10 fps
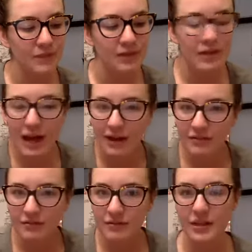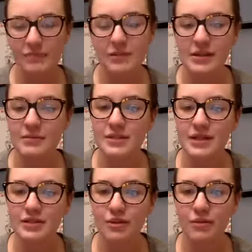Yeah, like Sam
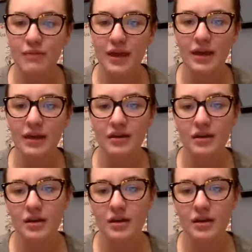said, don't make